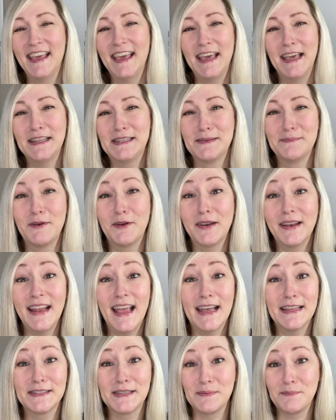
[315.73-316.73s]
It's about
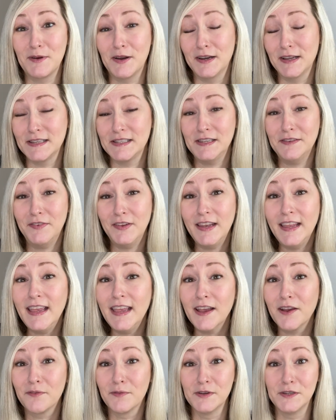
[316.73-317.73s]
enhancing
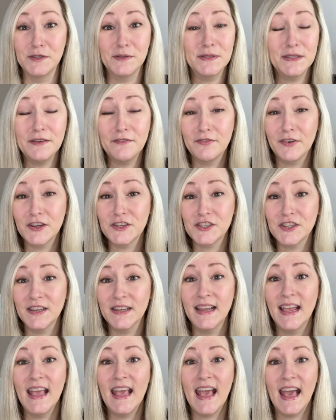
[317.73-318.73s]
productivity, reducing friction,